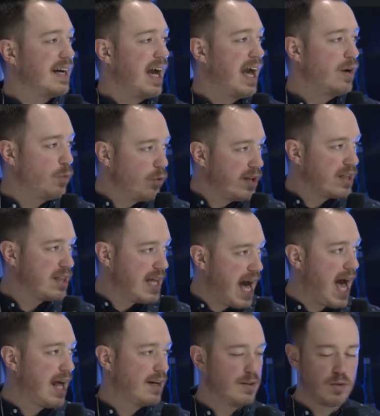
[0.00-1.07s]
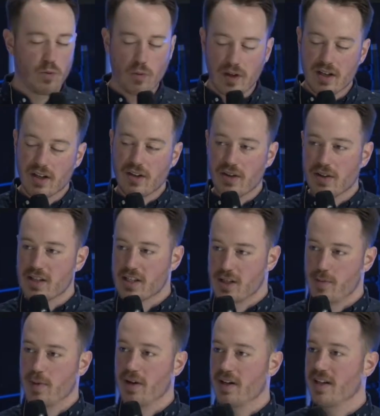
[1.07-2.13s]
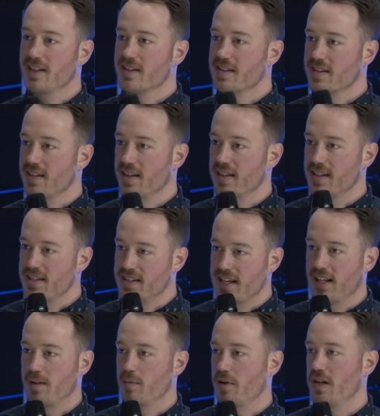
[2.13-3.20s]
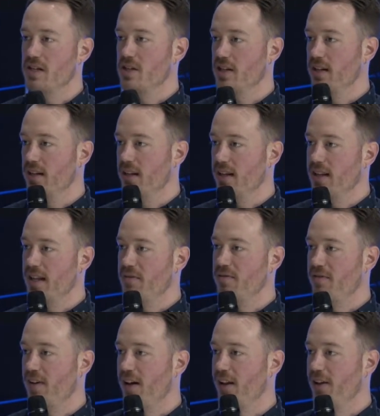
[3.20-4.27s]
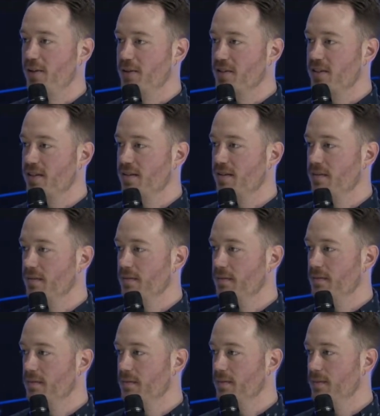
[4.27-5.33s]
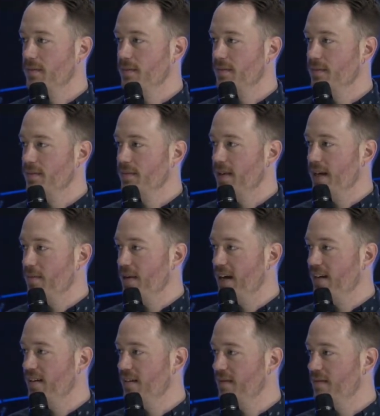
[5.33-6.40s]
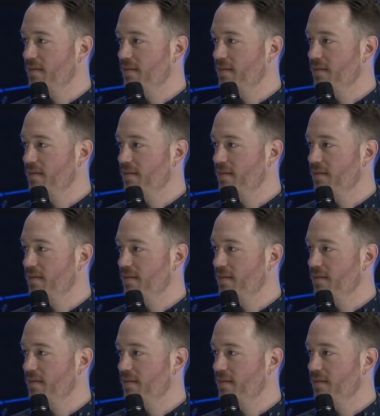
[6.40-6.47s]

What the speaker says: And with that, we are going to experience the celebration that follows. Amen?